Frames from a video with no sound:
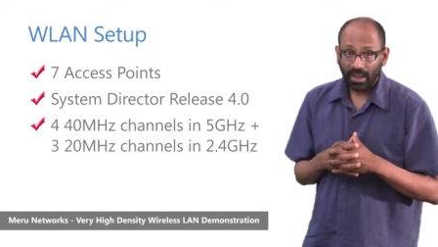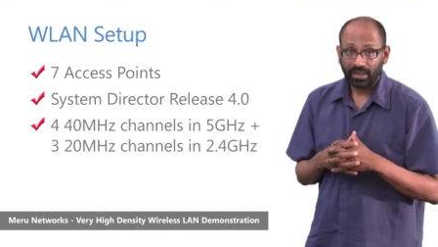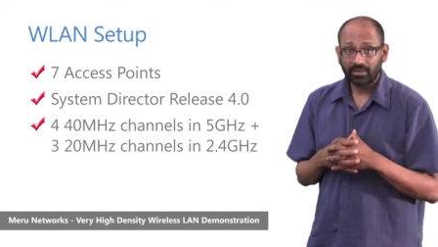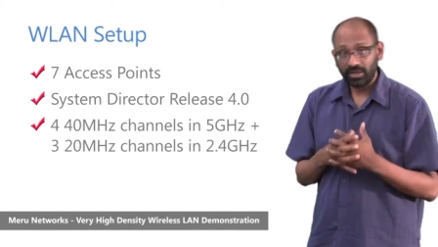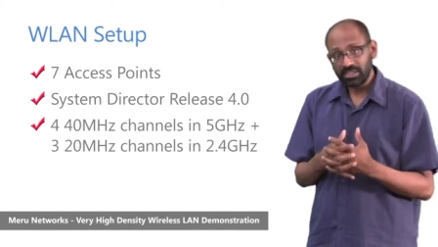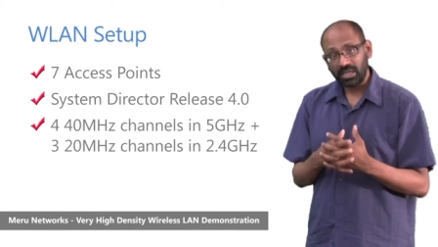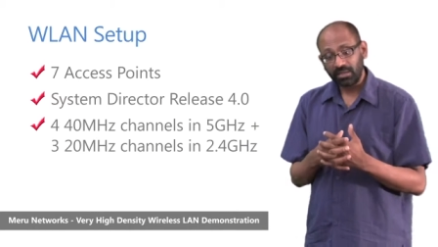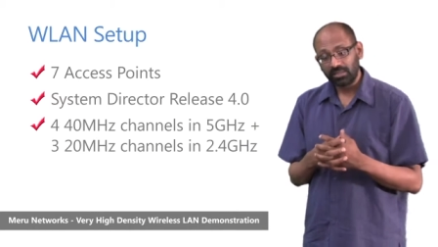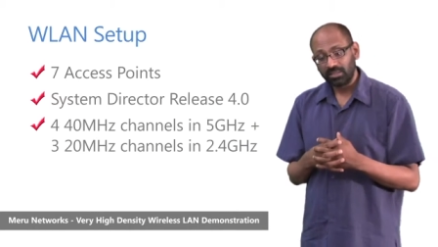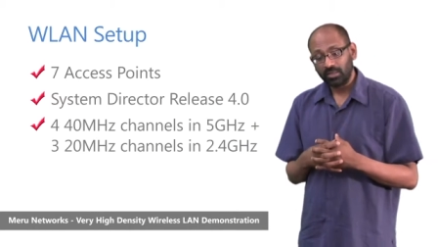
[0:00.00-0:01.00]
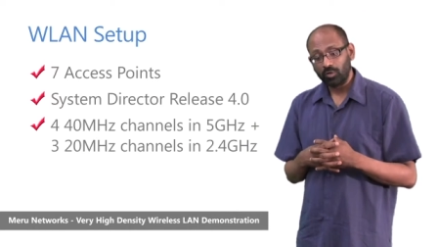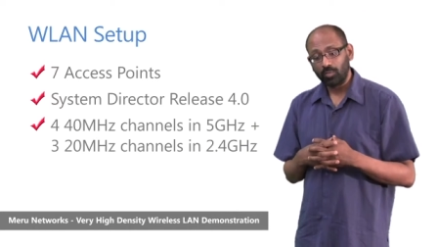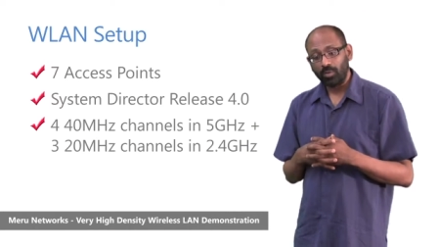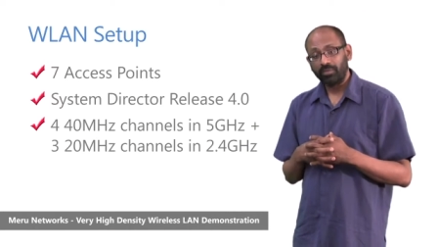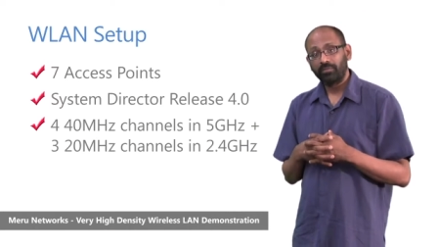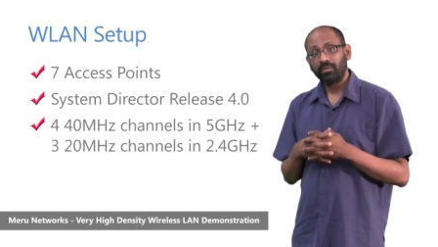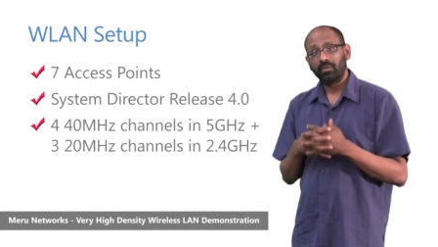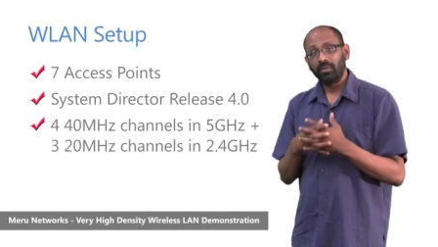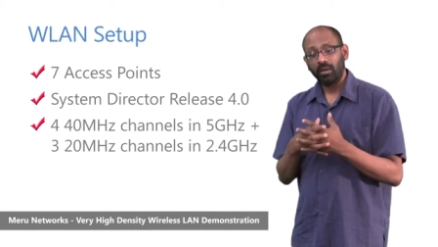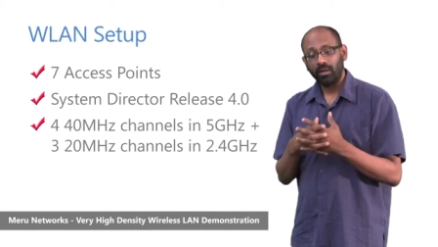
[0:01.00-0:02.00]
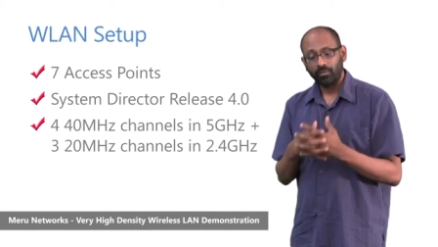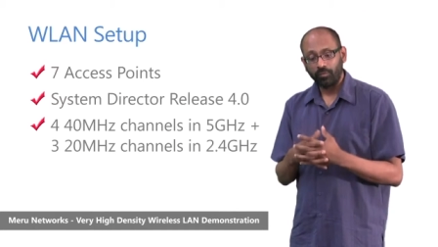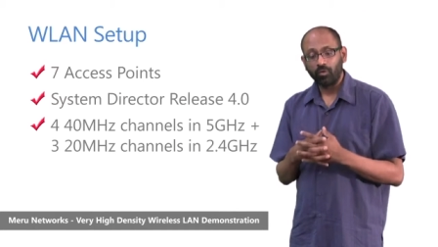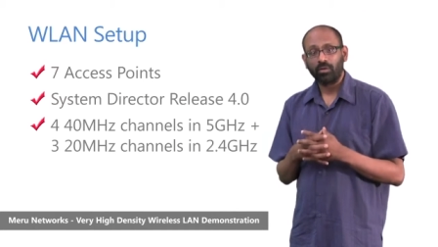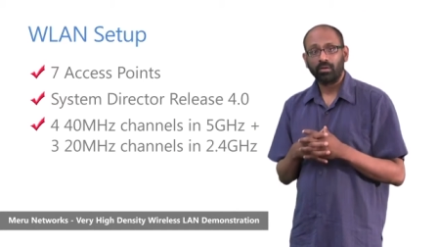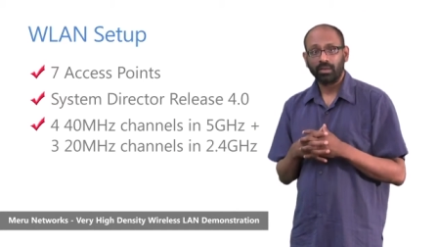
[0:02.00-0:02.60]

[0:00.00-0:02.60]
and three channels in the 2.4 uh,